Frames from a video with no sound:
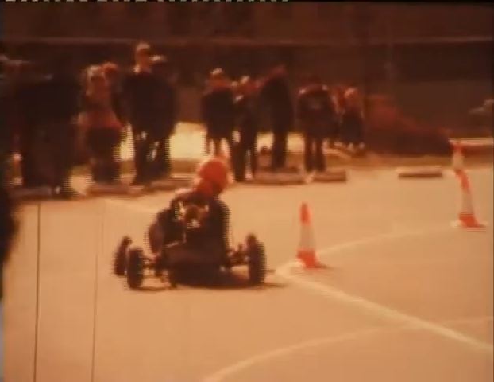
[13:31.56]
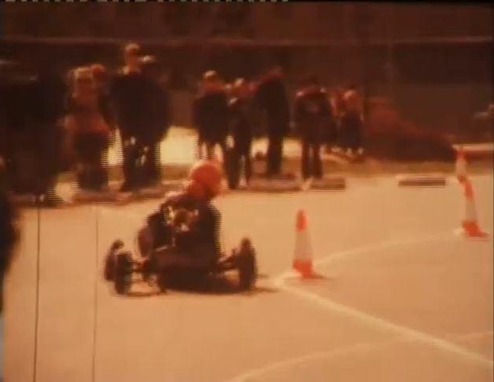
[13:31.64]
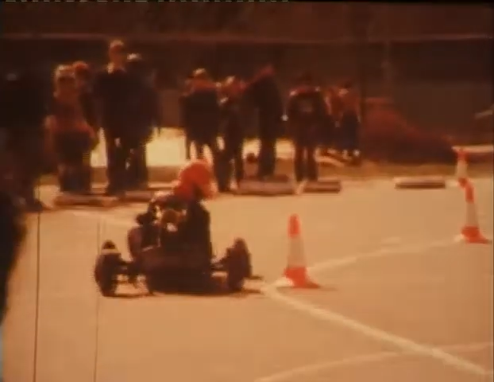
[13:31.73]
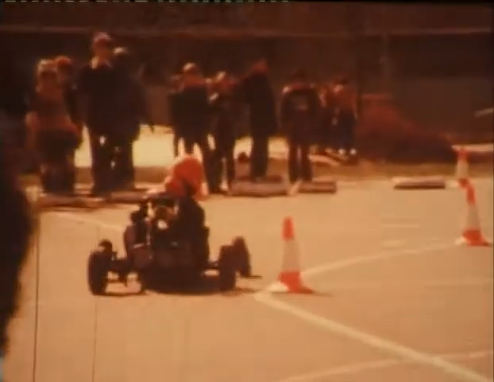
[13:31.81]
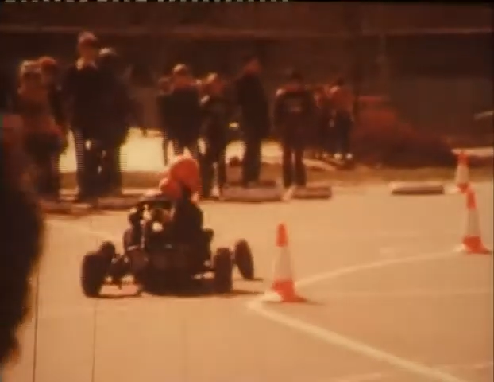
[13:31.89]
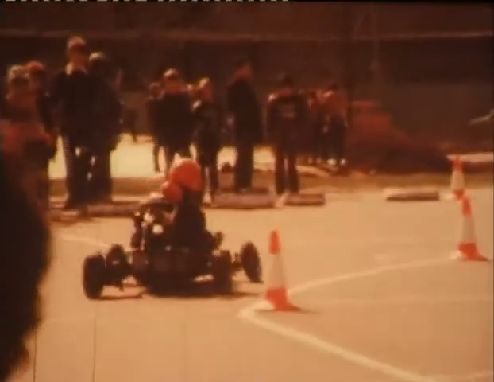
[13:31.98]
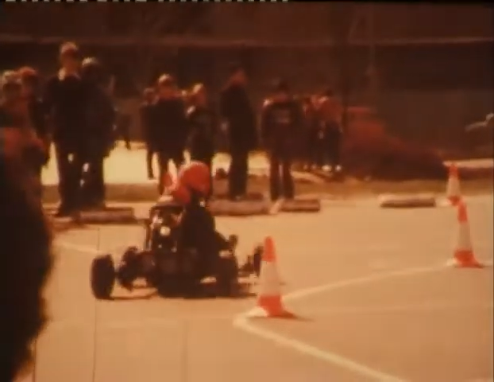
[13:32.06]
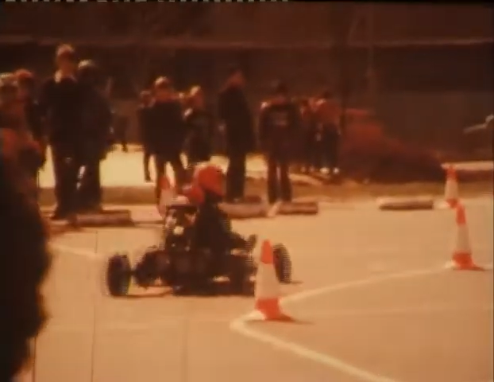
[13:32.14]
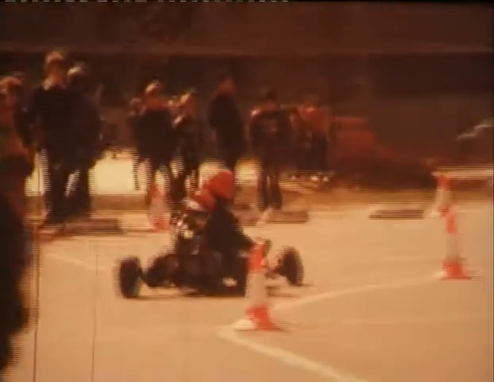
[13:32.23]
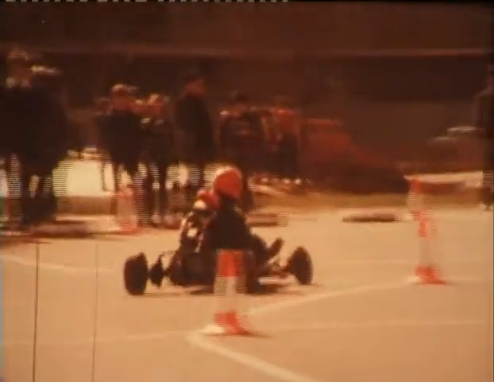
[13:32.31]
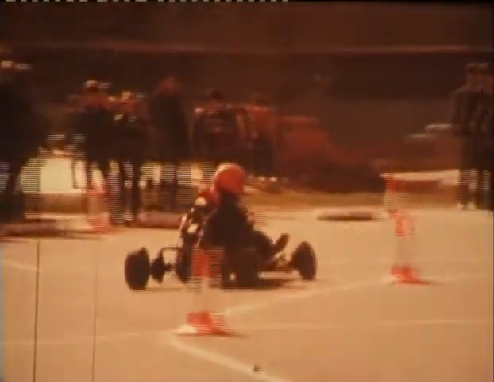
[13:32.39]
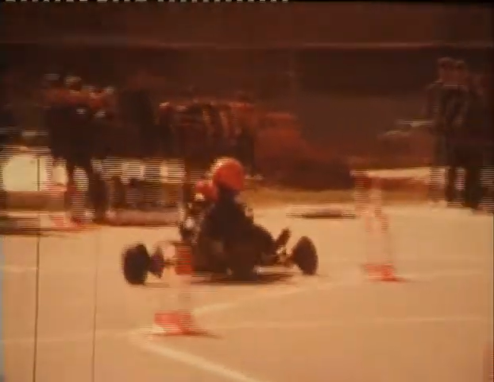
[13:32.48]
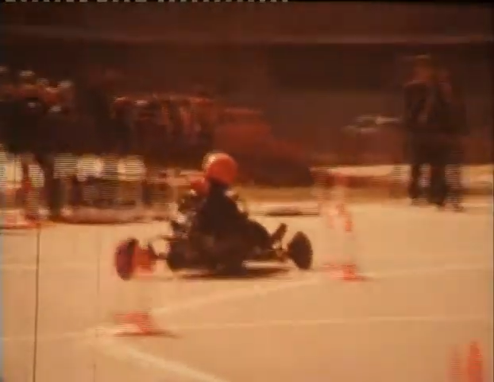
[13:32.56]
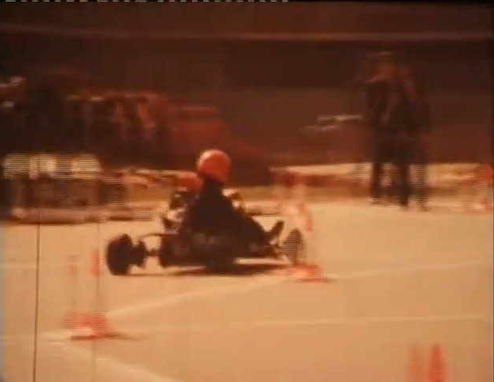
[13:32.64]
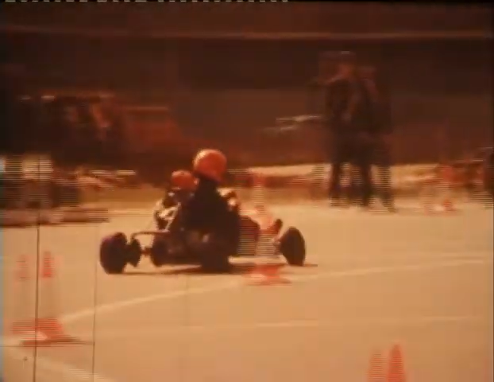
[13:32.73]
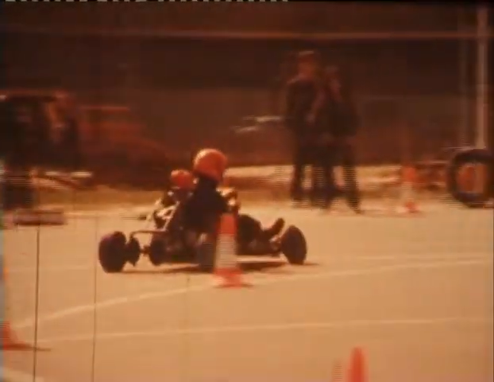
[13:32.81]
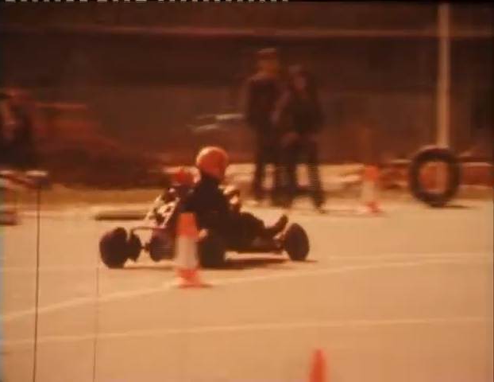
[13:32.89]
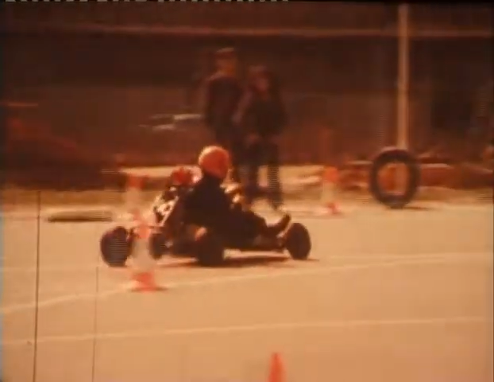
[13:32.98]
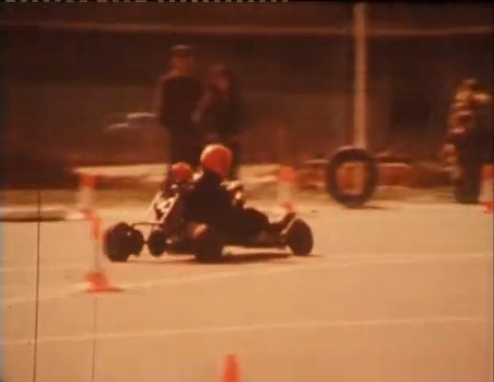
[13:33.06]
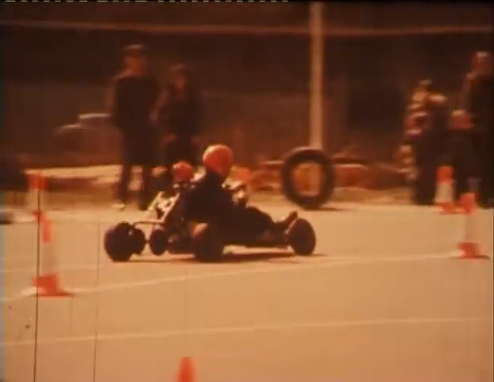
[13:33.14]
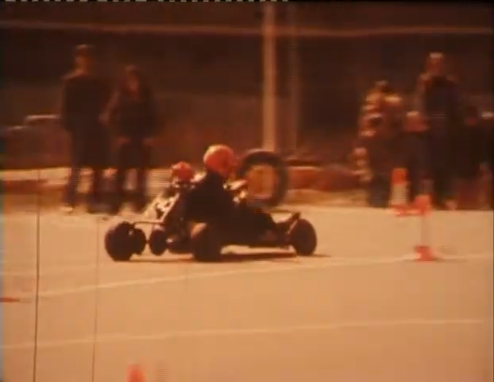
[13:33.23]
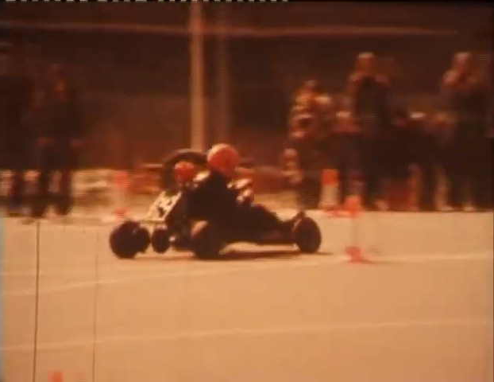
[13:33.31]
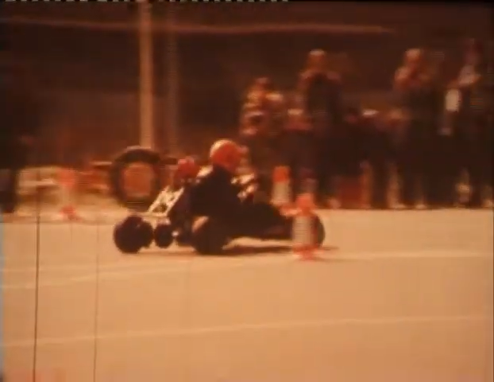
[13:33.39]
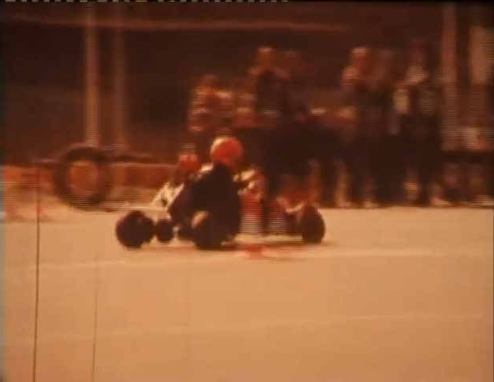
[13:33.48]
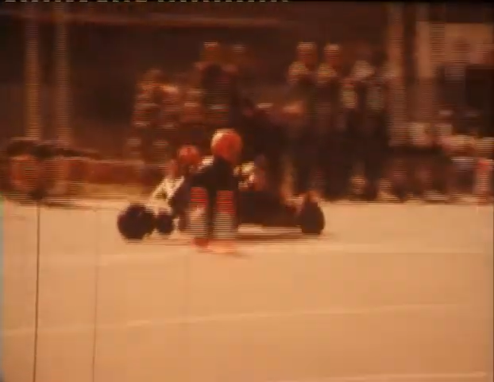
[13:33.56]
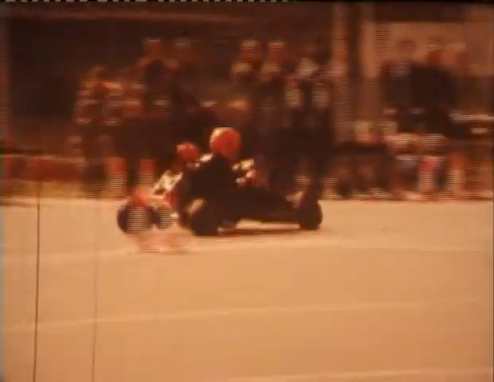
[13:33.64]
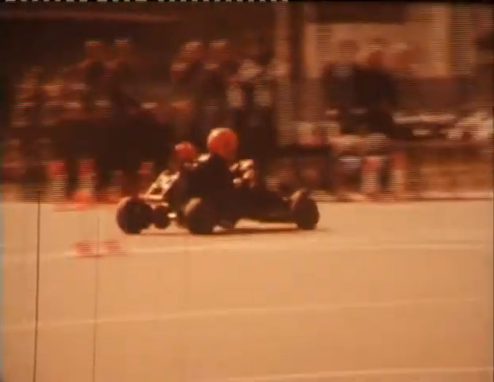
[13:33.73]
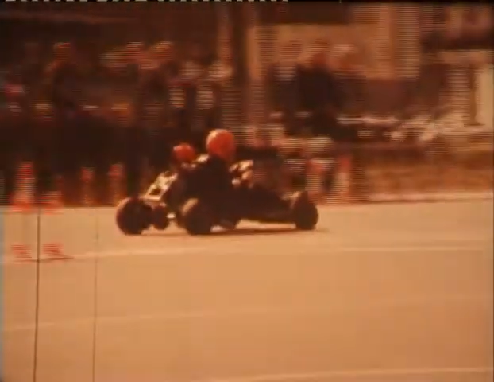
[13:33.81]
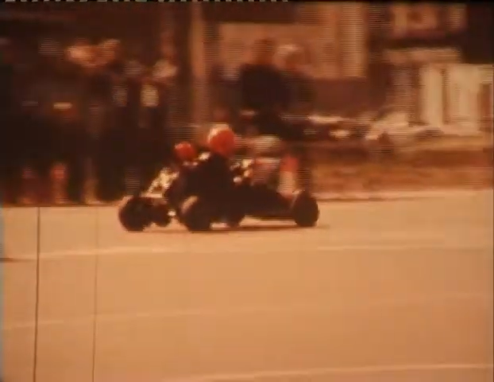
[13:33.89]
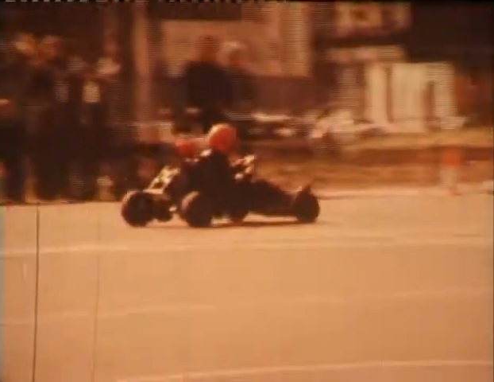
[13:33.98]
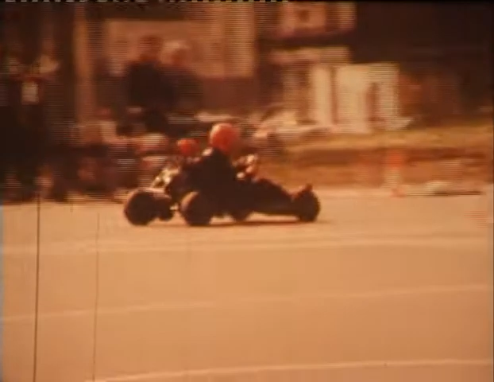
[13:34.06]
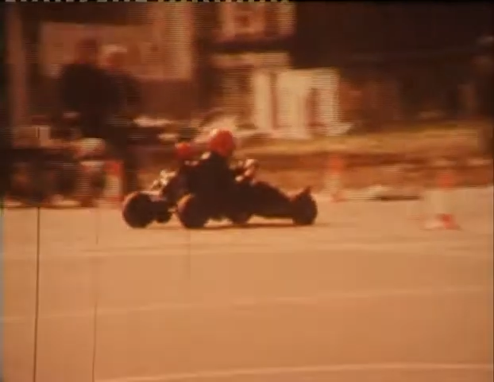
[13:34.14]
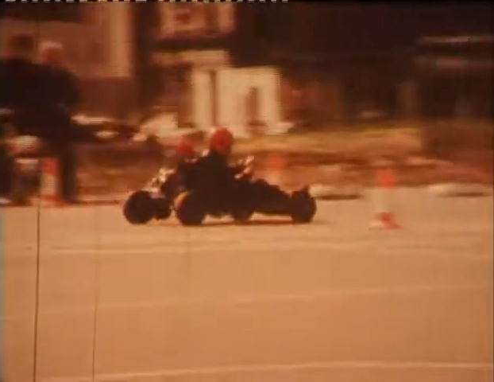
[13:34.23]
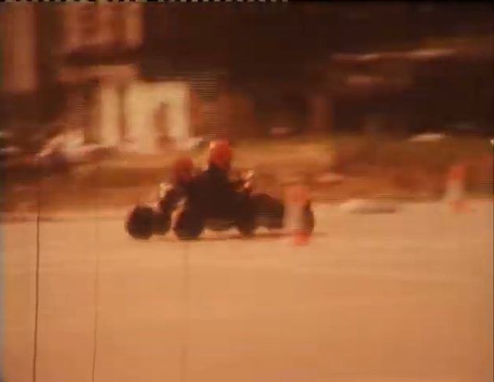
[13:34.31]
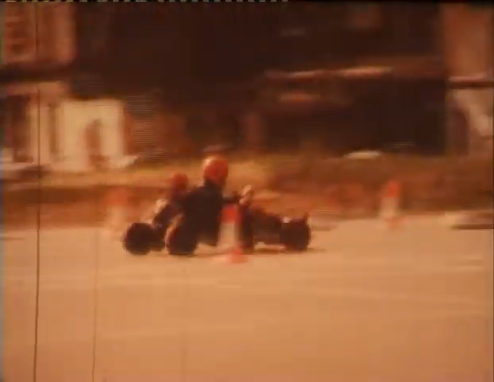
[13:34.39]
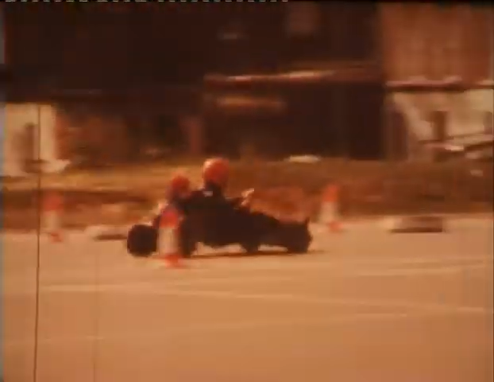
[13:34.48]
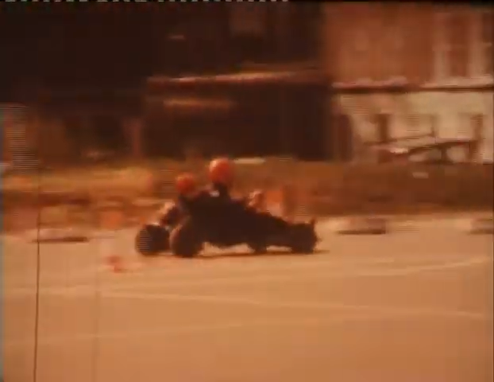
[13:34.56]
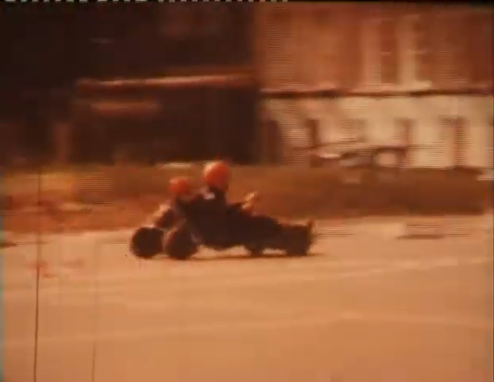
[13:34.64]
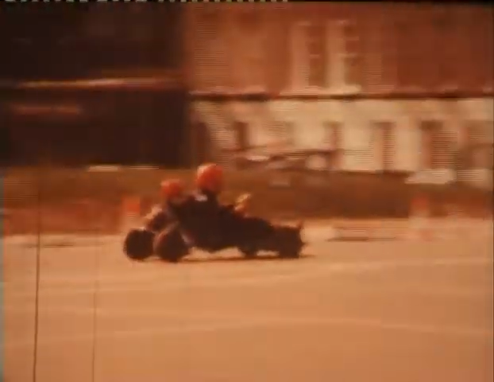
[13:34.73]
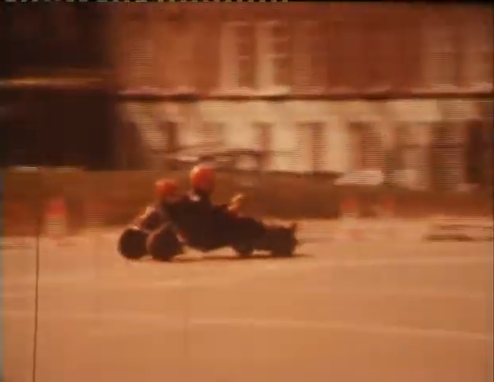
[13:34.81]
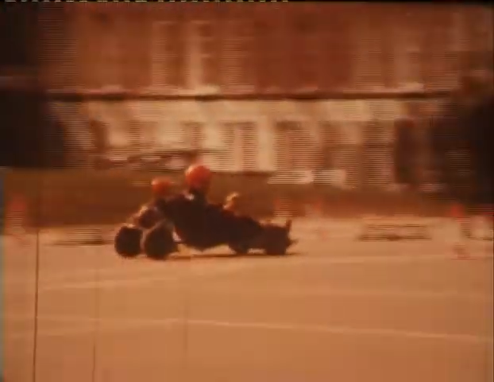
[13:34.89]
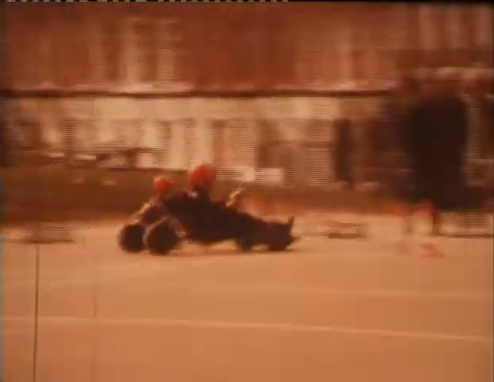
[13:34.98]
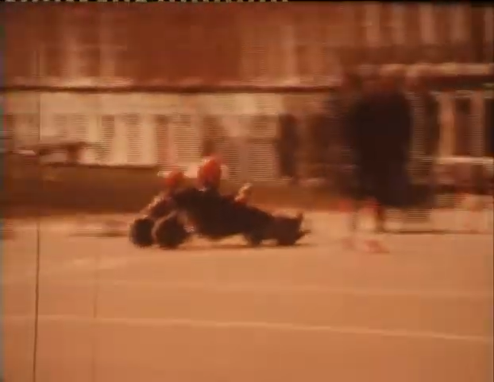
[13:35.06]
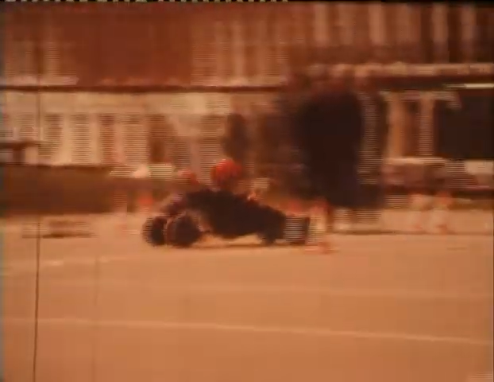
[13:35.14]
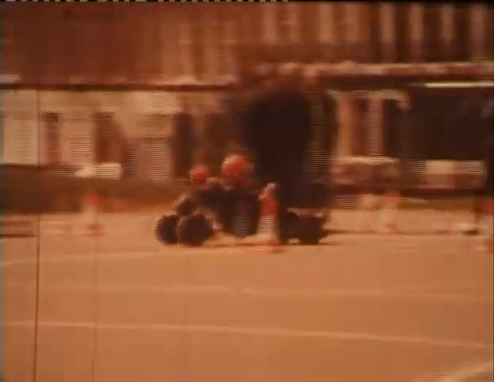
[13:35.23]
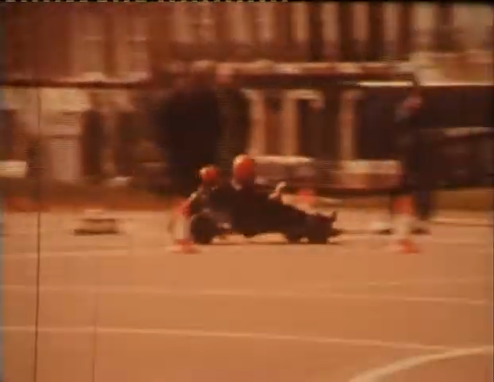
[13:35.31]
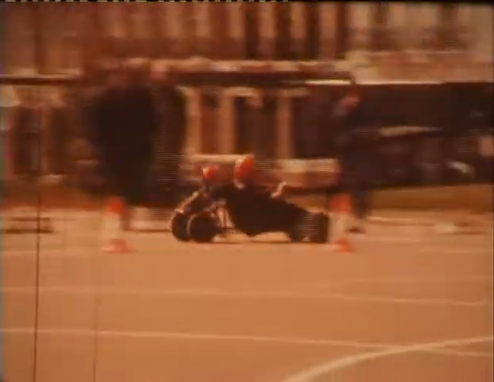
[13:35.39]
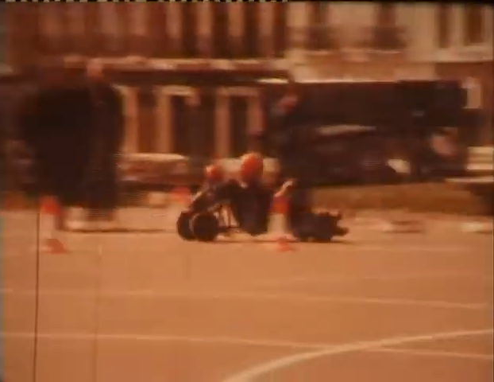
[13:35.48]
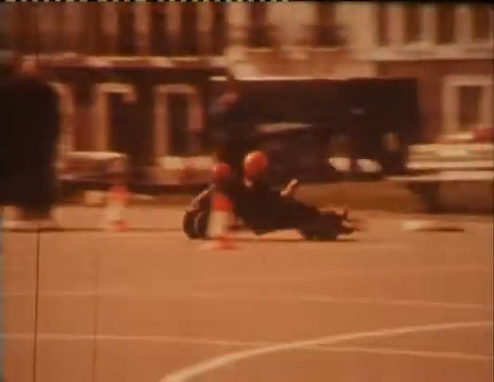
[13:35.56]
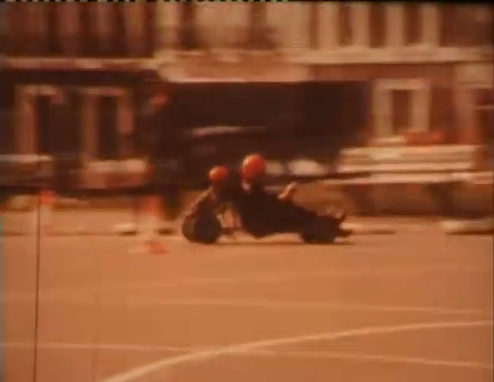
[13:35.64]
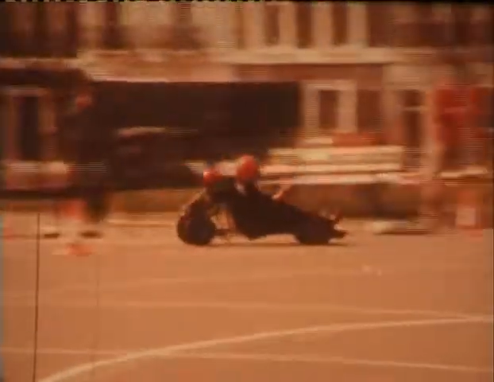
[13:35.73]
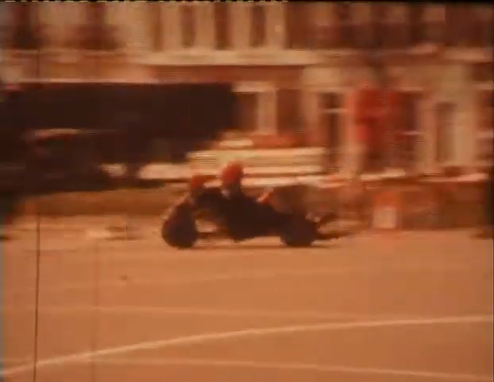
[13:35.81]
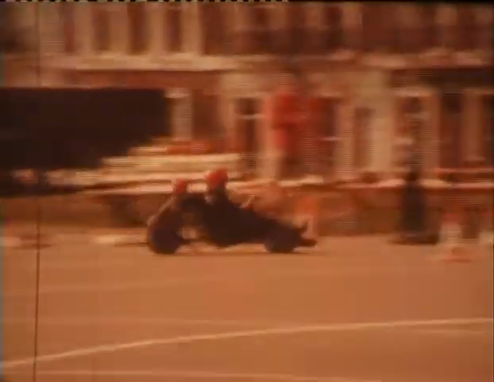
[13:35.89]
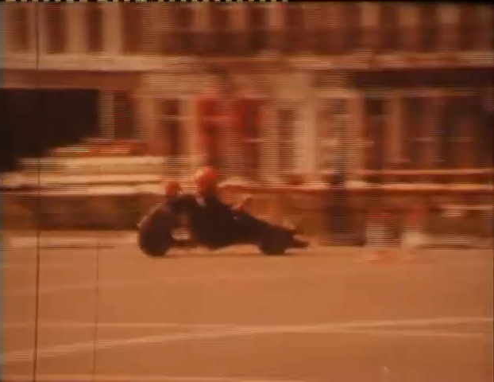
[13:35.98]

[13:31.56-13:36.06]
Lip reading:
No face is visible, so there are no lips to read.